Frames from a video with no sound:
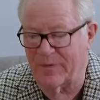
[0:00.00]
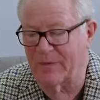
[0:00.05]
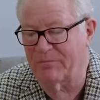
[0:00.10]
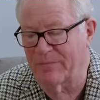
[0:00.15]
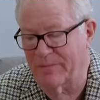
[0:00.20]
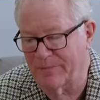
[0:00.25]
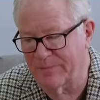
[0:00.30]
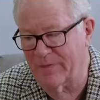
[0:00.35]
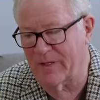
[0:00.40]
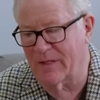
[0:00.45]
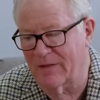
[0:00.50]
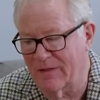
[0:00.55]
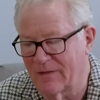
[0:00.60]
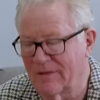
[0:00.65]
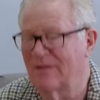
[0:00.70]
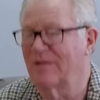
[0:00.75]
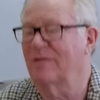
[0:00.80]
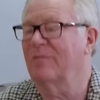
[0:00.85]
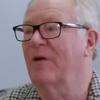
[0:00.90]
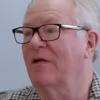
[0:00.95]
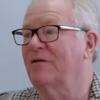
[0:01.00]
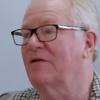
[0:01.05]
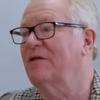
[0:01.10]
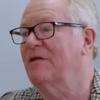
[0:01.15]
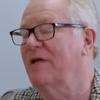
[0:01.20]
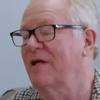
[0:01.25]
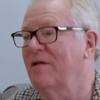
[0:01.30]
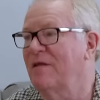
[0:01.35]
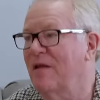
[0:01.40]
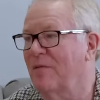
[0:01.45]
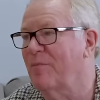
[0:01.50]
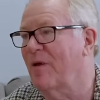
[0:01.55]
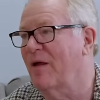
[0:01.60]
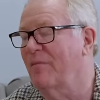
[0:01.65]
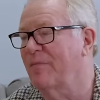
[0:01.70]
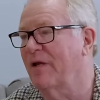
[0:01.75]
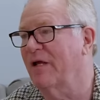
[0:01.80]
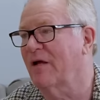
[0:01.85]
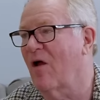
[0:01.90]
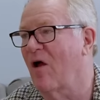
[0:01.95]
Yeah, but she's in the
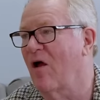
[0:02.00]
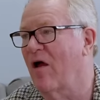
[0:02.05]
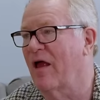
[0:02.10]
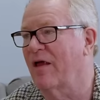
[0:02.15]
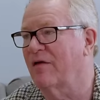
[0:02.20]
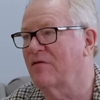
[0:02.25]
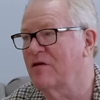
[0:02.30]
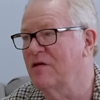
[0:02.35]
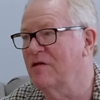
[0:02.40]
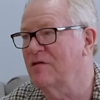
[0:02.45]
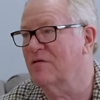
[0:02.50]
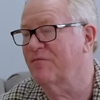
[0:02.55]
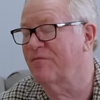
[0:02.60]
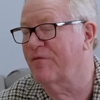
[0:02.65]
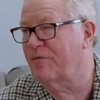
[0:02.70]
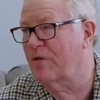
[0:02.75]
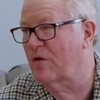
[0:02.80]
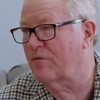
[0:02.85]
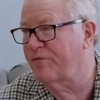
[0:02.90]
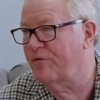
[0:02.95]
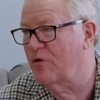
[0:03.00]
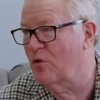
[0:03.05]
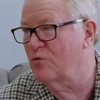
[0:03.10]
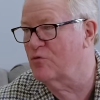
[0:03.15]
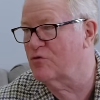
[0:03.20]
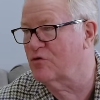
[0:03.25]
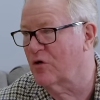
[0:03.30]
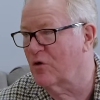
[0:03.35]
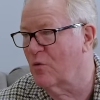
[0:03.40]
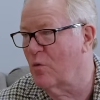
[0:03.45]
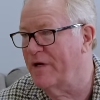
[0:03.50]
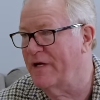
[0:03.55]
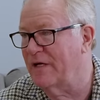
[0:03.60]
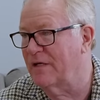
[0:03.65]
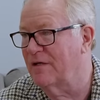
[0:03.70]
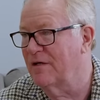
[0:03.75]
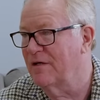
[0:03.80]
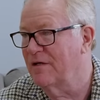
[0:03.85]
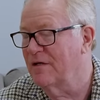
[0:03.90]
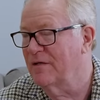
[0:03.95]
public eye. She's the future queen.